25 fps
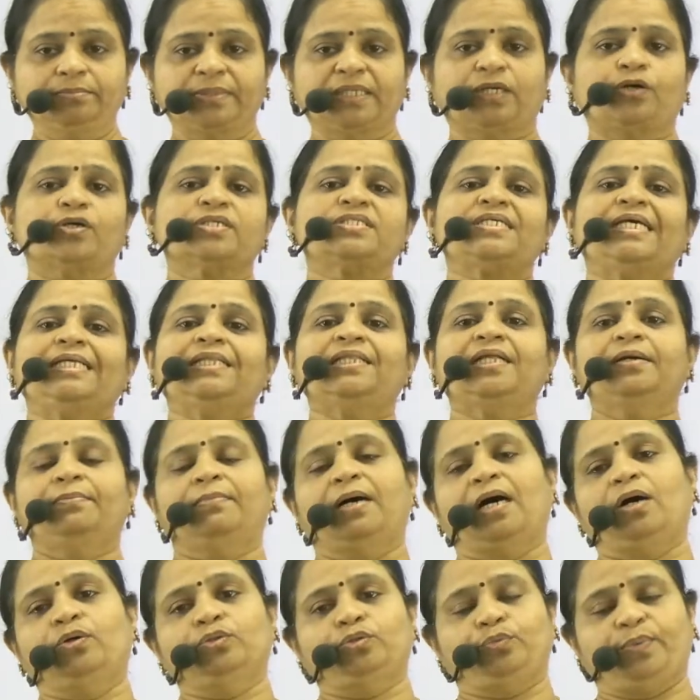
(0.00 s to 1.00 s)
because in the
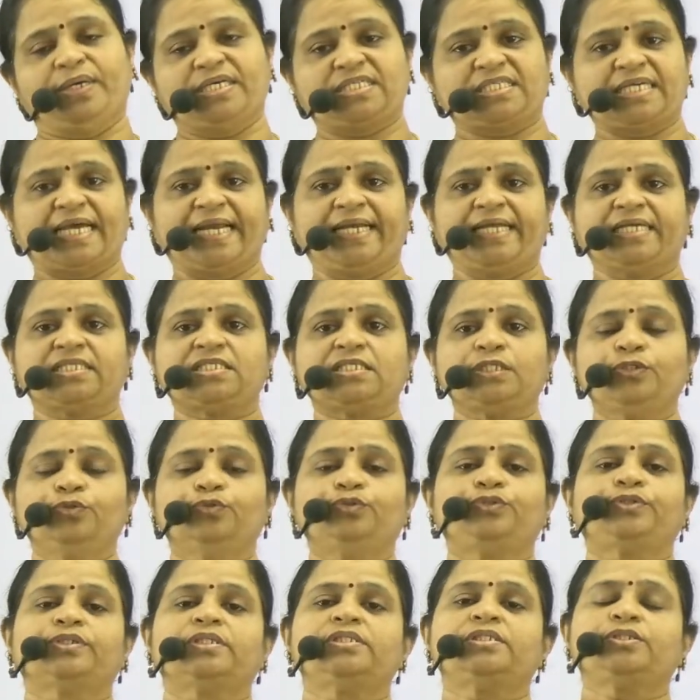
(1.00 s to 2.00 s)
mouth we said it's
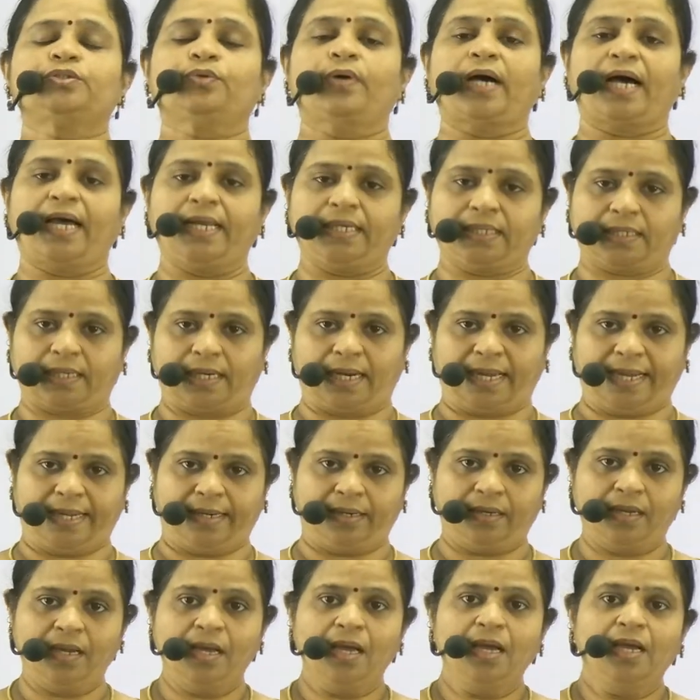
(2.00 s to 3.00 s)
neutral to
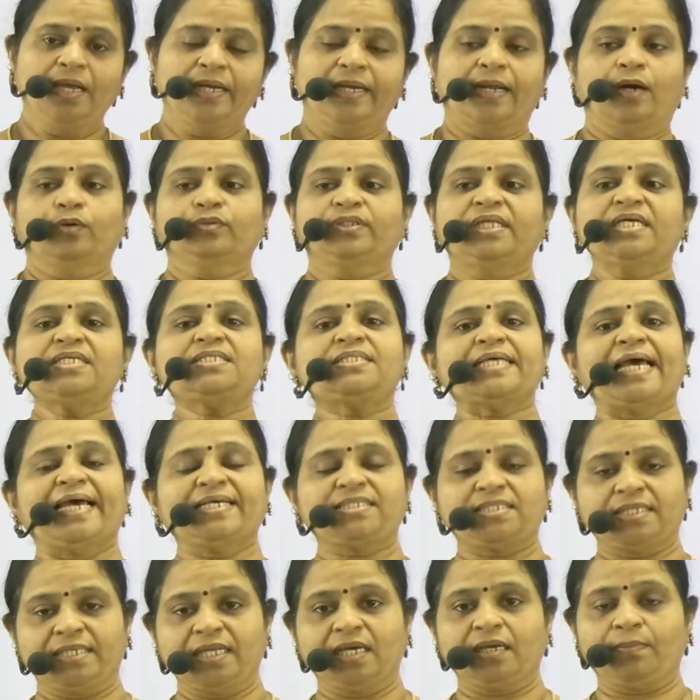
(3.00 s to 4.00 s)
alkaline. Now this
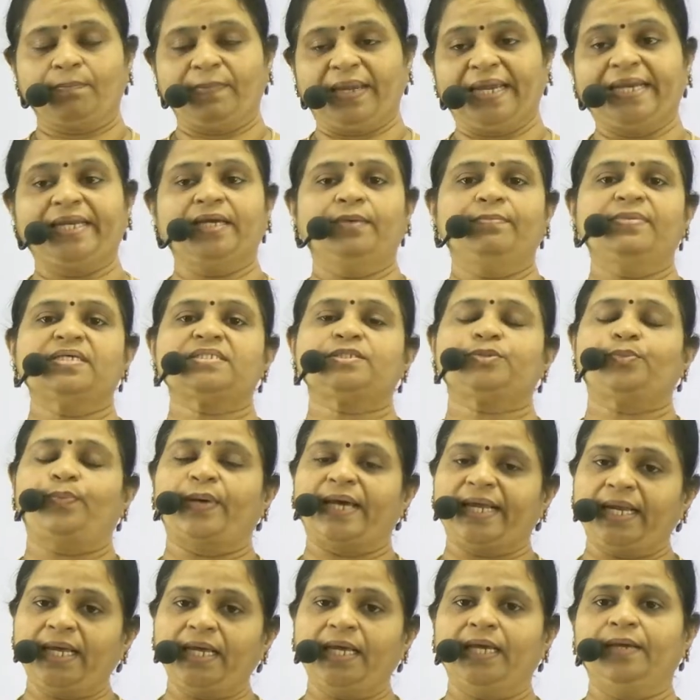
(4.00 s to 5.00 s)
acidic medium is
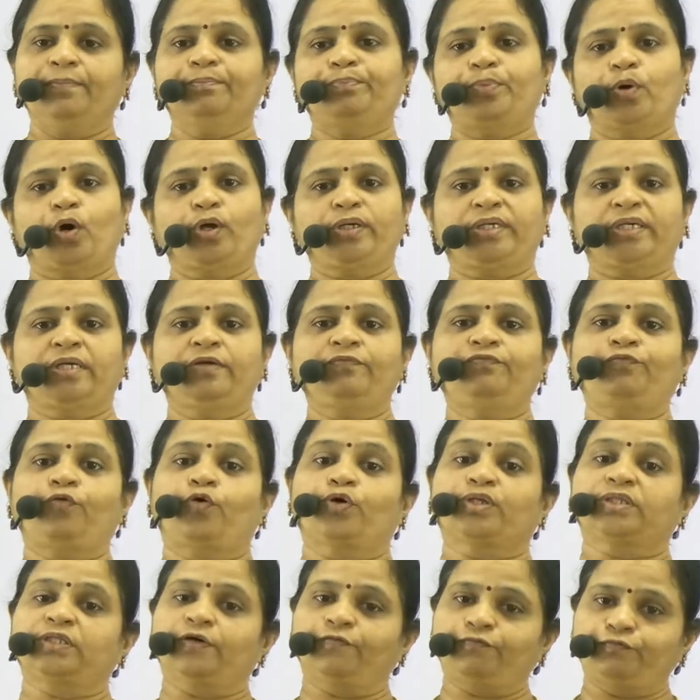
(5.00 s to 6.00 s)
very important
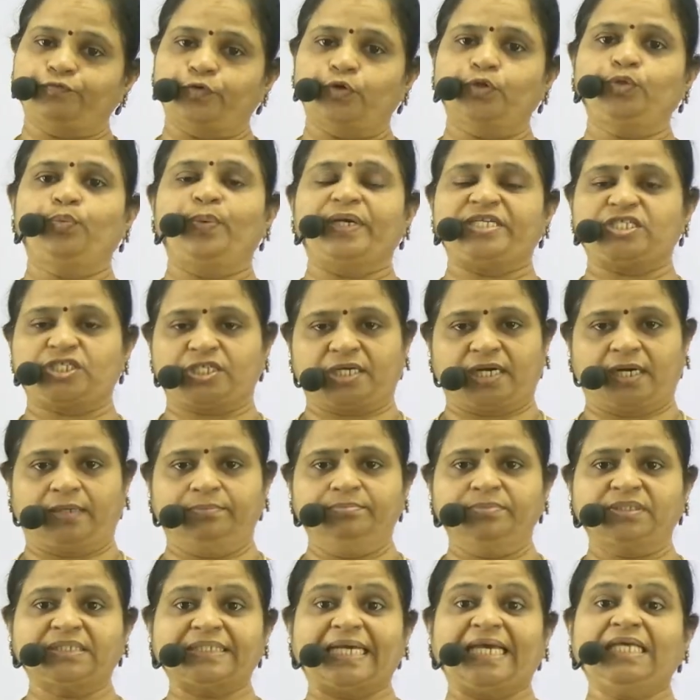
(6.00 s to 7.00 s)
for the food which
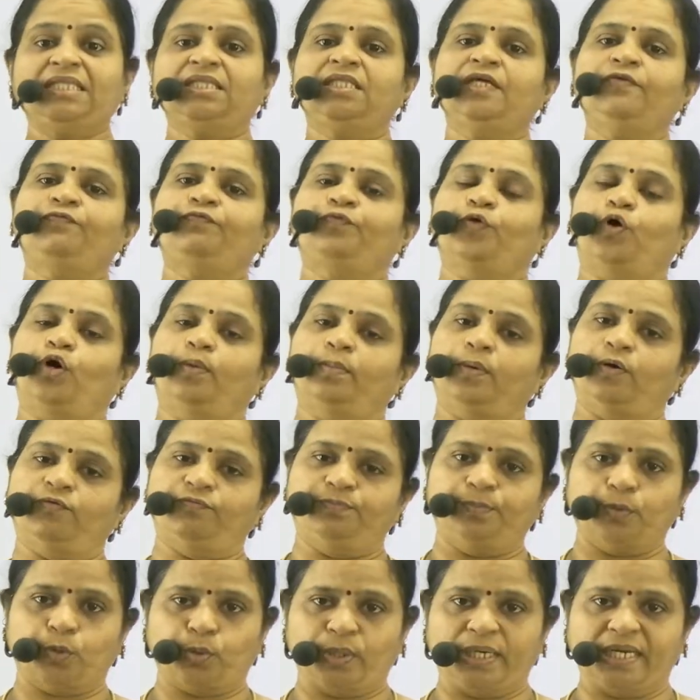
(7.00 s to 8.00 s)
comes in the form
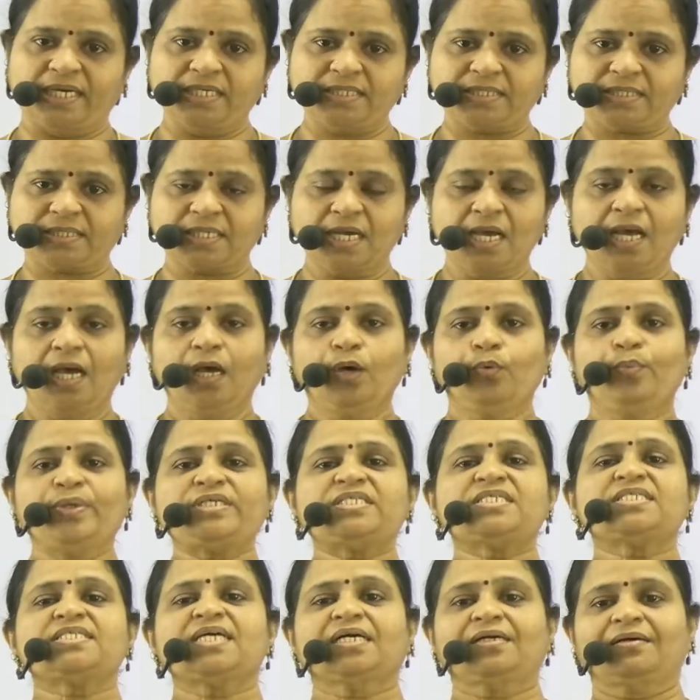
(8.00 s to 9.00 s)
of bolus,
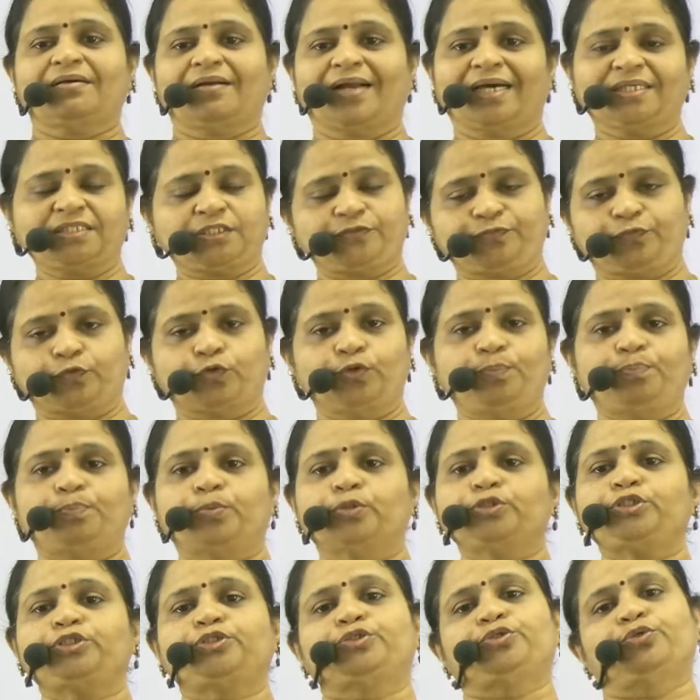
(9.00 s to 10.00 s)
which is a crushed food
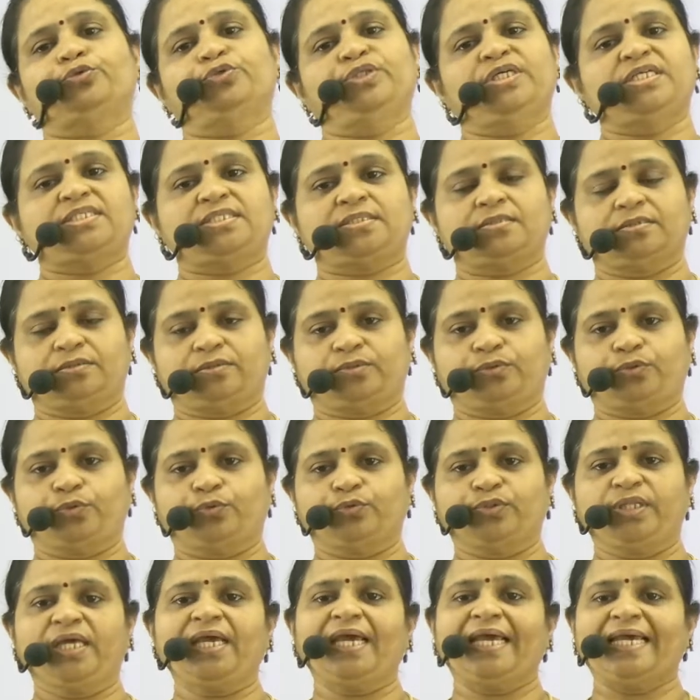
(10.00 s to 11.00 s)
pushed through
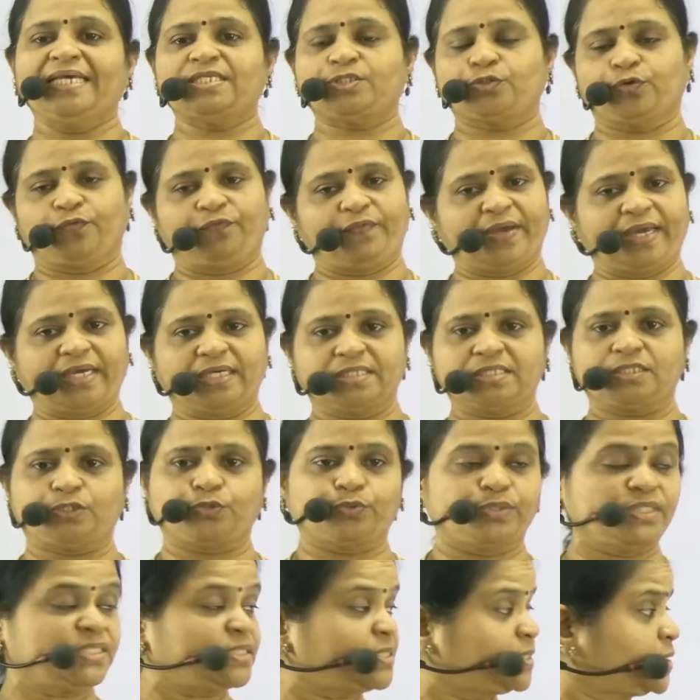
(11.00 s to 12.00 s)
the esophagus
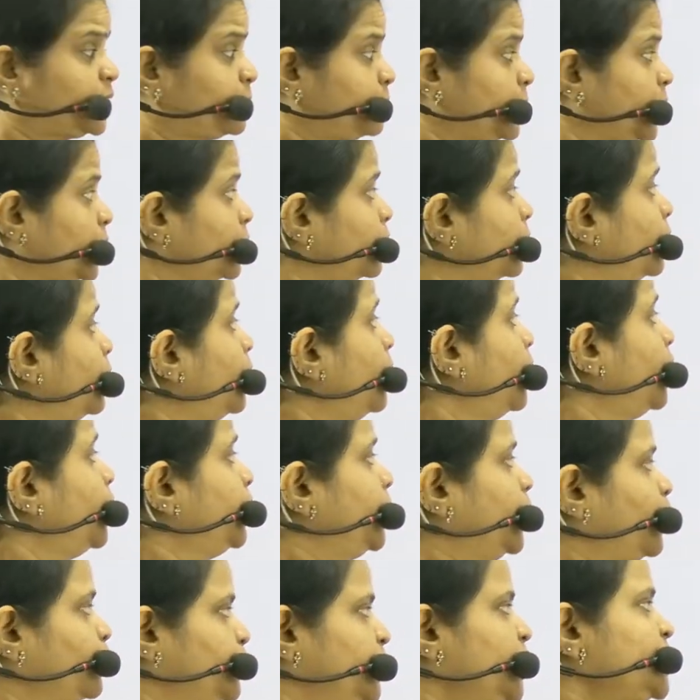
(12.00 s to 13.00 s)
to the stomach.
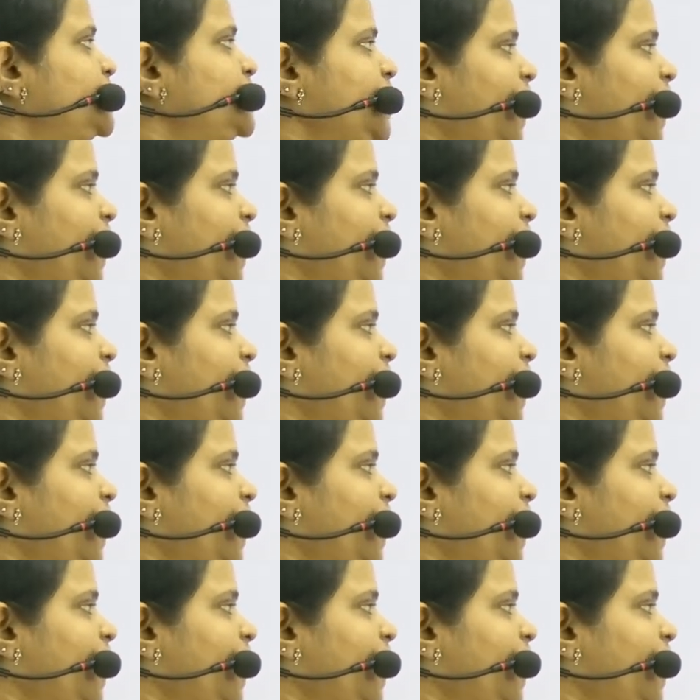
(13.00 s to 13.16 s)
Now this